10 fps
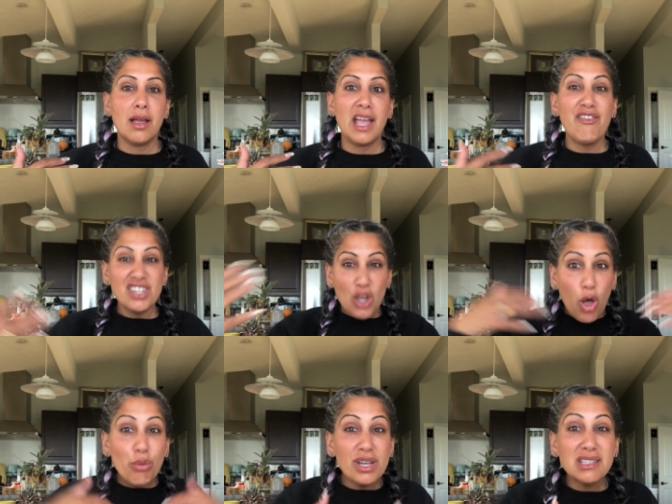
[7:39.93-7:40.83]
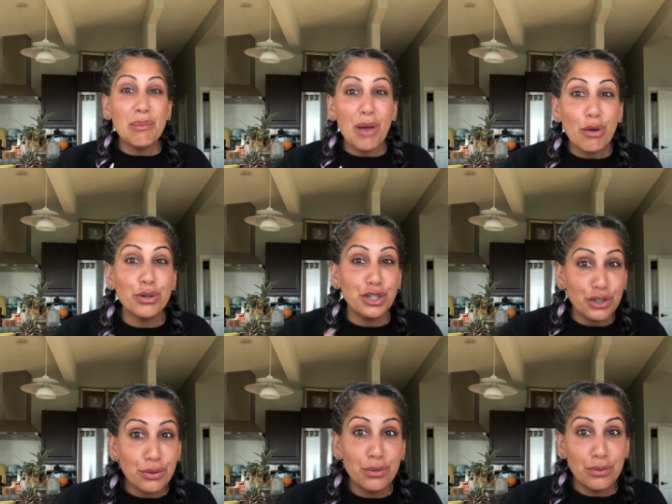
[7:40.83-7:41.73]
if it's always about
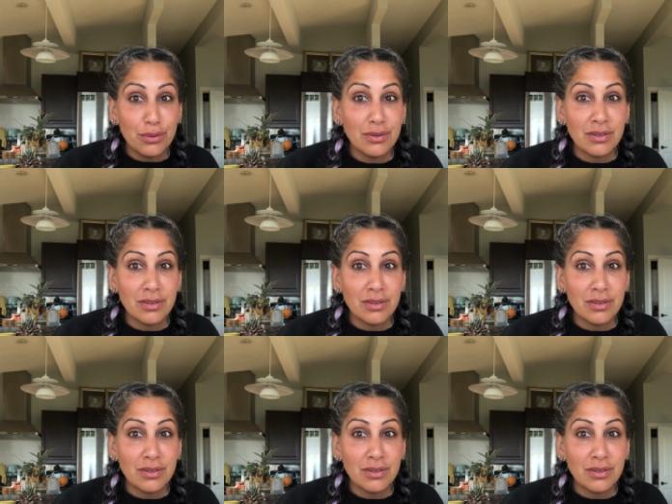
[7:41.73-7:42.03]
you,